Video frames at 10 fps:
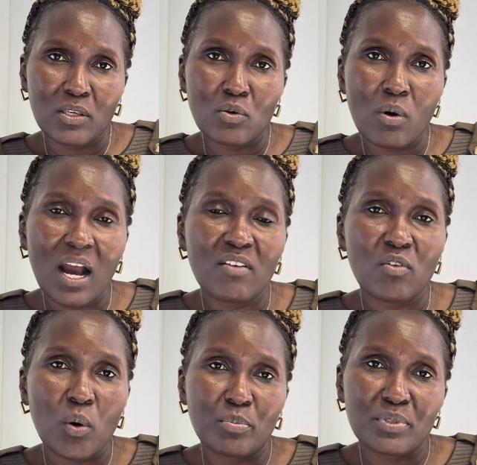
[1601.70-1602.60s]
you have
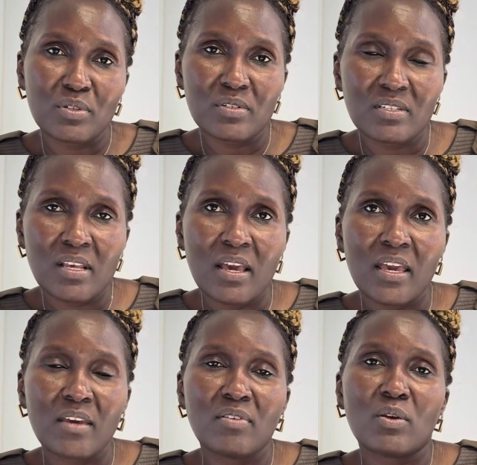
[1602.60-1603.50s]
options
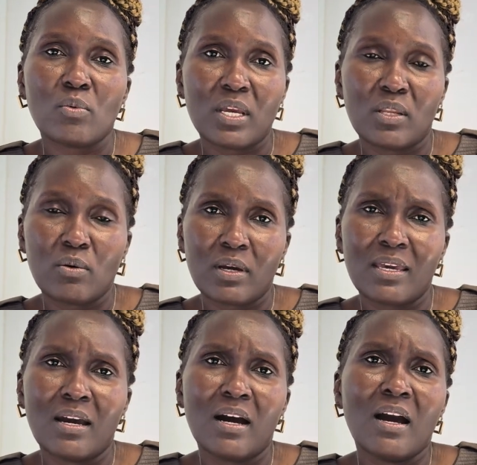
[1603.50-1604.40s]
even when you're
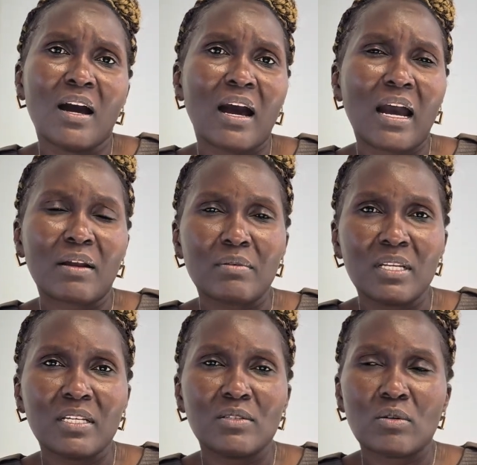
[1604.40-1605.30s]
here. I
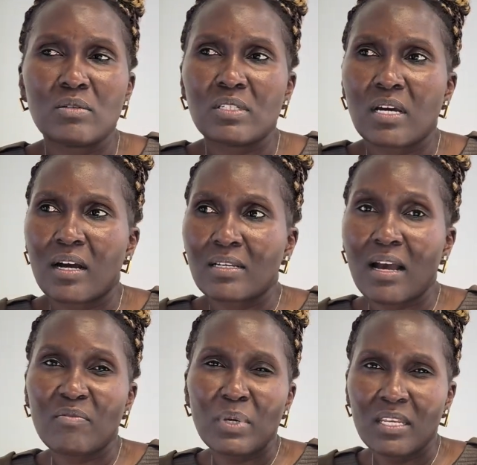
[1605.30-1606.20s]
really don't,
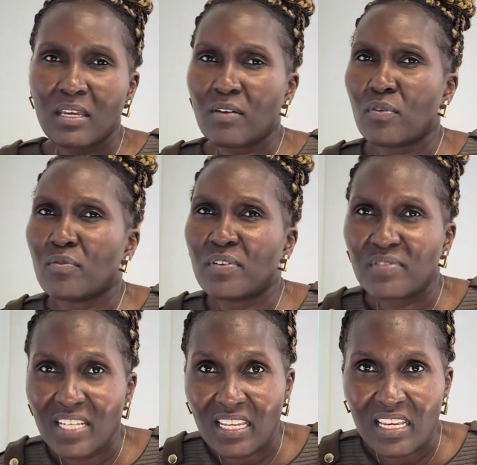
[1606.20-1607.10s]
I've been here for
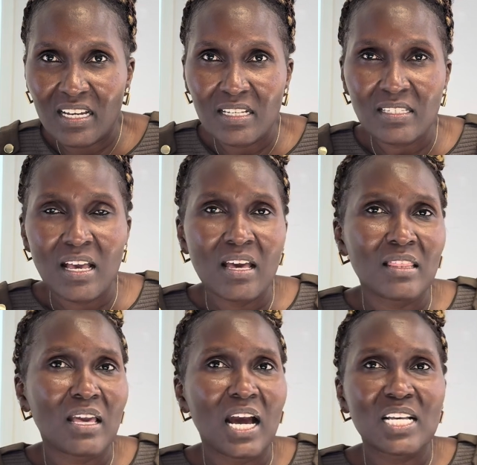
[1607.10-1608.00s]
15 years.
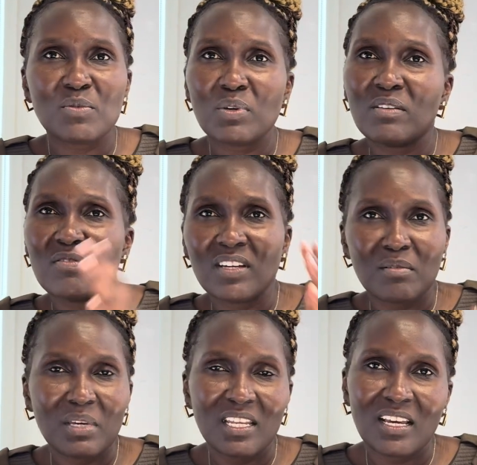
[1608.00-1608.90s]
There has been very
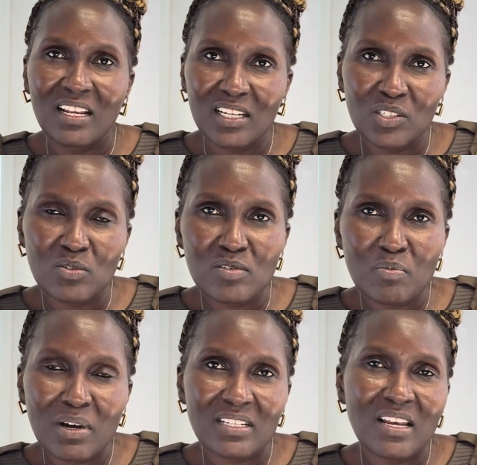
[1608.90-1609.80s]
many elections,
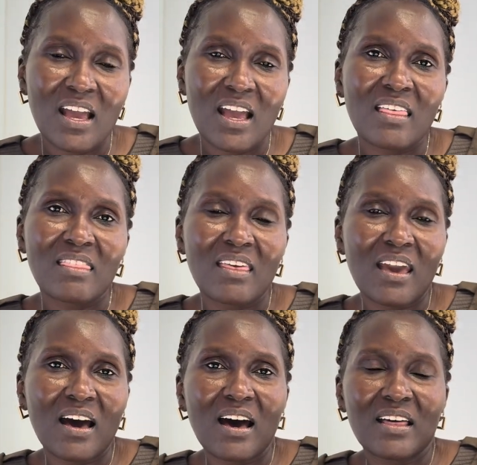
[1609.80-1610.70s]
but
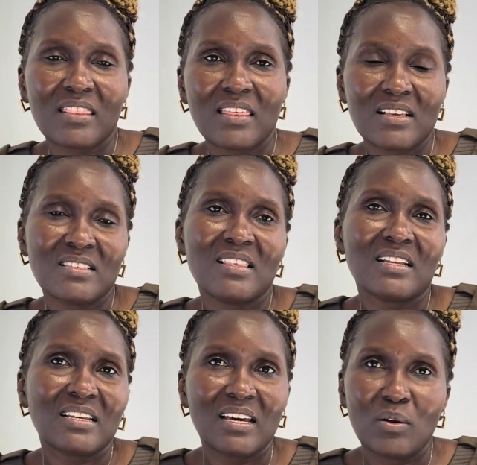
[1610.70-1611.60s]
there are things
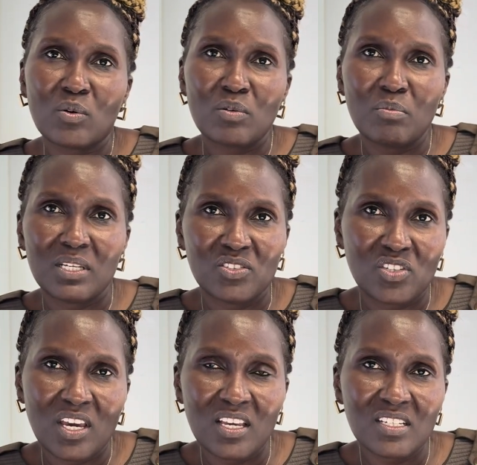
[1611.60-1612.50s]
that cannot be
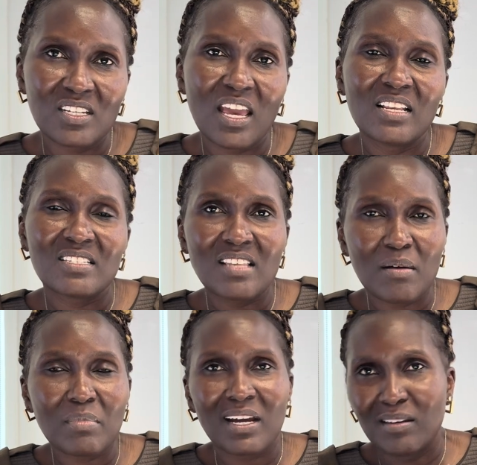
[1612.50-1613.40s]
changed and
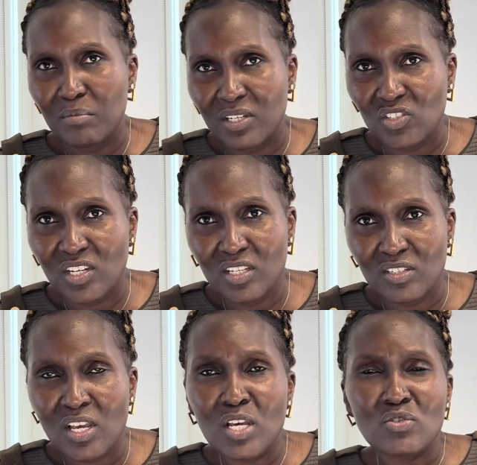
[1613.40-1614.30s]
some can be
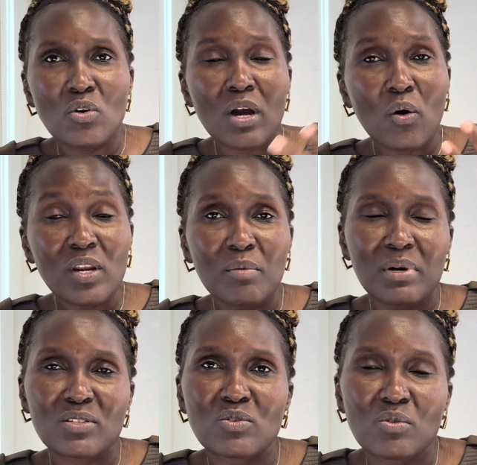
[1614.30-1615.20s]
changed. So on a
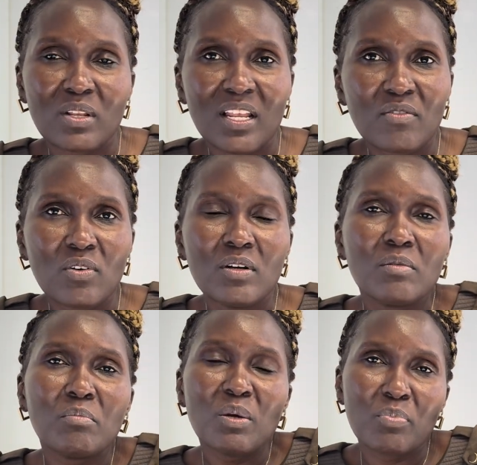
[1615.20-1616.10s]
personal level,
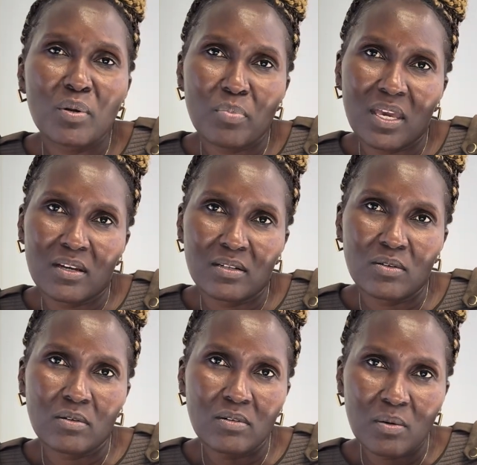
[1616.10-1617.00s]
be prepared.
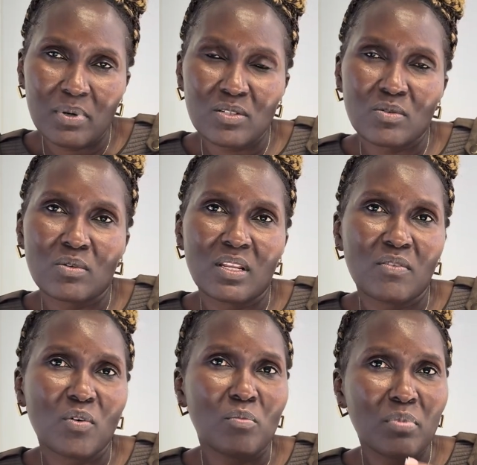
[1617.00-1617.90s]
On a personal
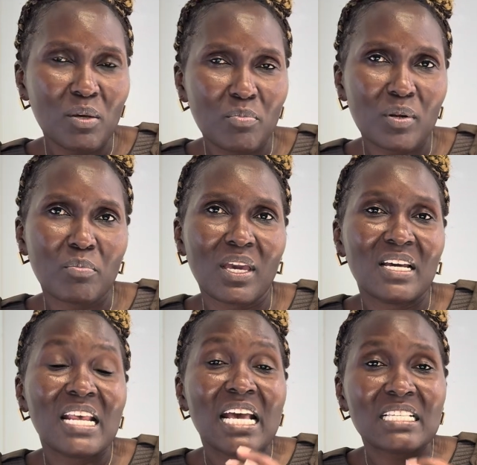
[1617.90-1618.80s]
level, be
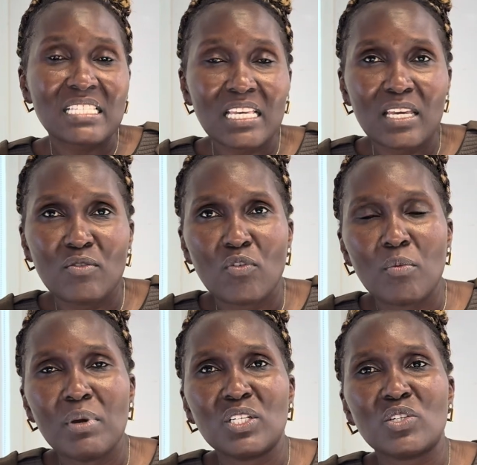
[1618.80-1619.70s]
prepared, seek
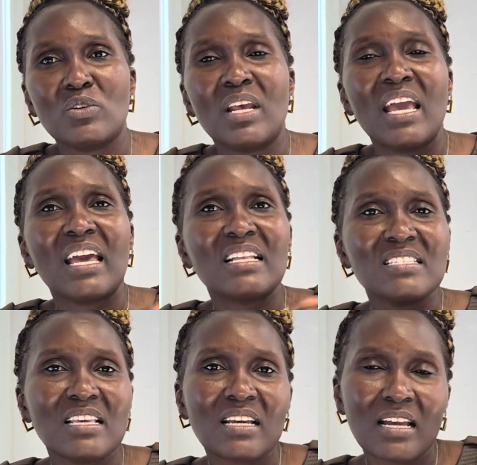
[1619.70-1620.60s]
information and
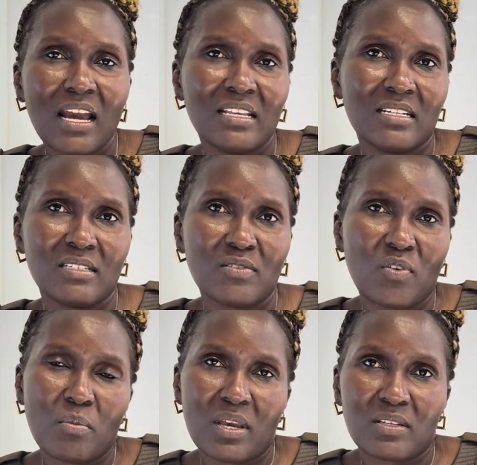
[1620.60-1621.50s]
seek guidance
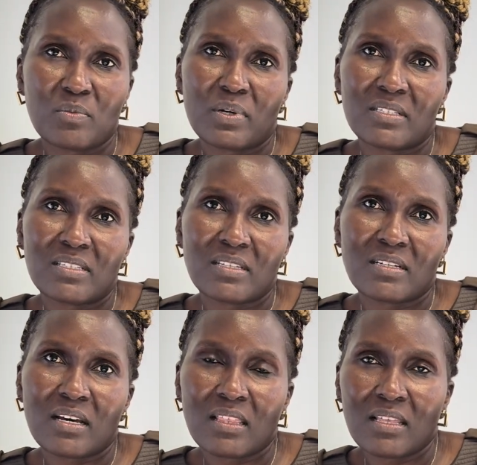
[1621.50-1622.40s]
from experts
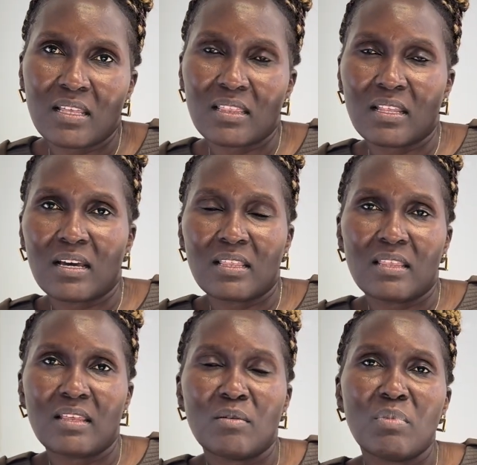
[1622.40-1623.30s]
other
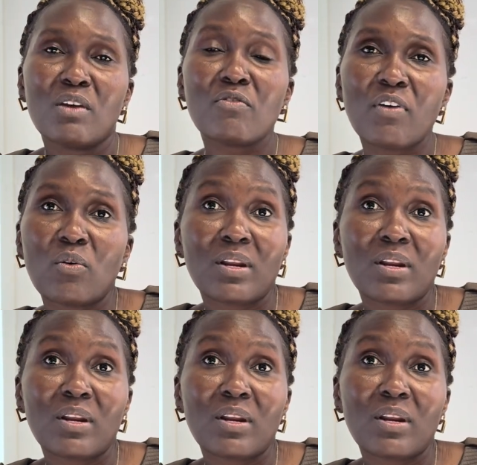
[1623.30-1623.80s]
than being found